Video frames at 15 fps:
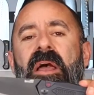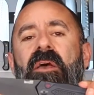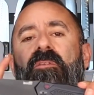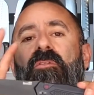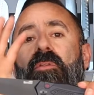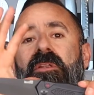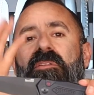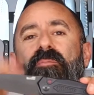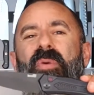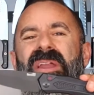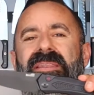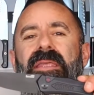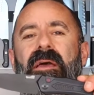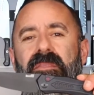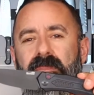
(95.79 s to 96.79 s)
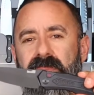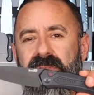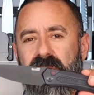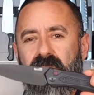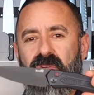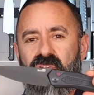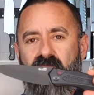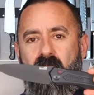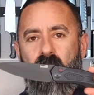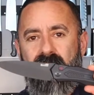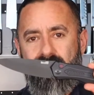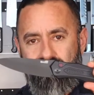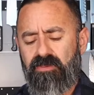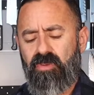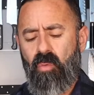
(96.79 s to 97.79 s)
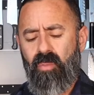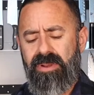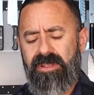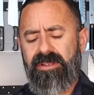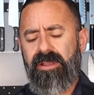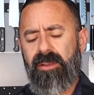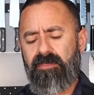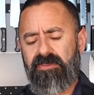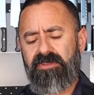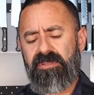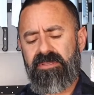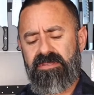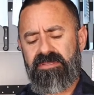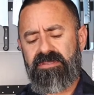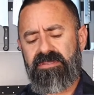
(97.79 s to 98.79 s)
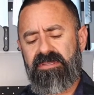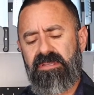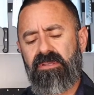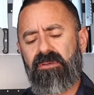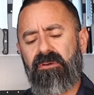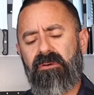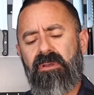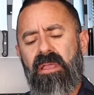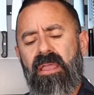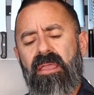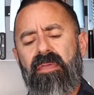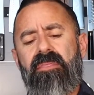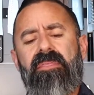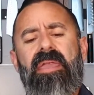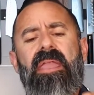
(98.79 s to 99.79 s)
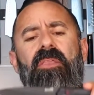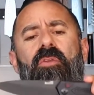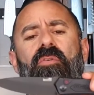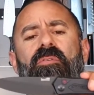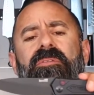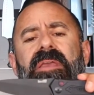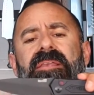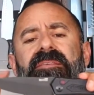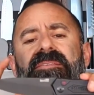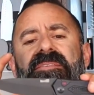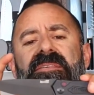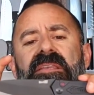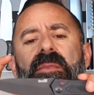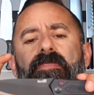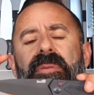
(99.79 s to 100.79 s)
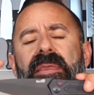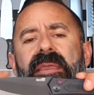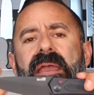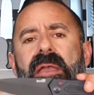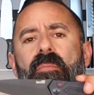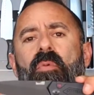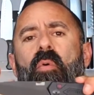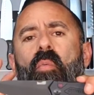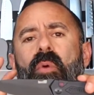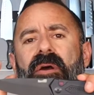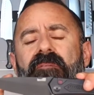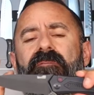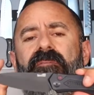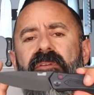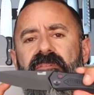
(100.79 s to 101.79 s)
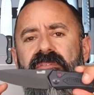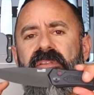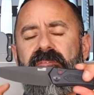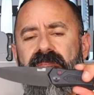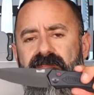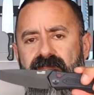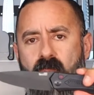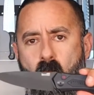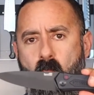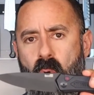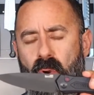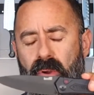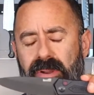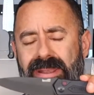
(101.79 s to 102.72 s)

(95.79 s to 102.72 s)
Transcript: So let's break down the material, shall we? So when it comes to the steel, they used a CPM 154.